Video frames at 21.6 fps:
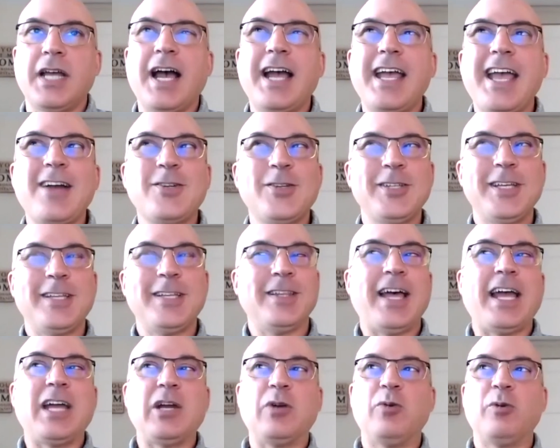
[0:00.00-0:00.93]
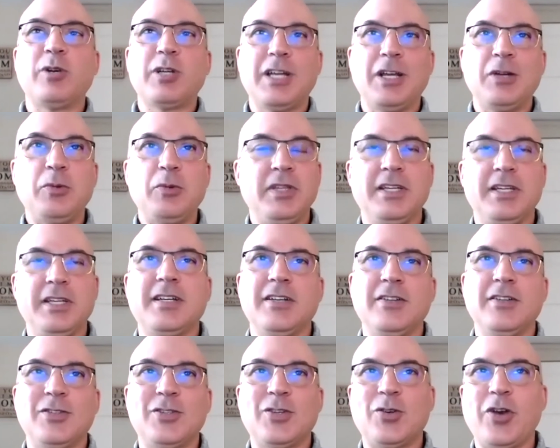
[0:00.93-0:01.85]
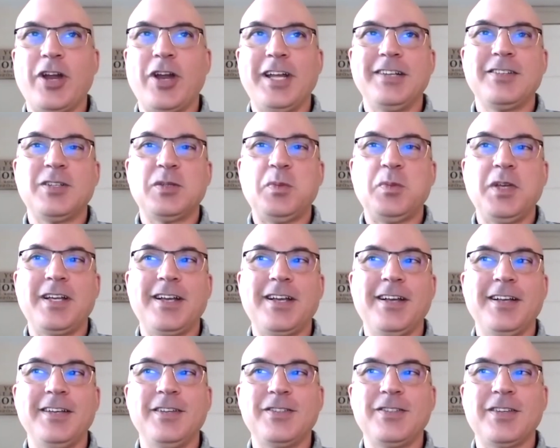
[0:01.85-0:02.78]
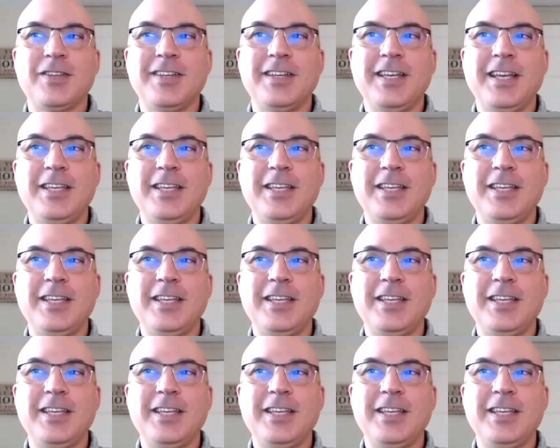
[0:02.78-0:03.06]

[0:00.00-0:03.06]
I actually like working within constraints because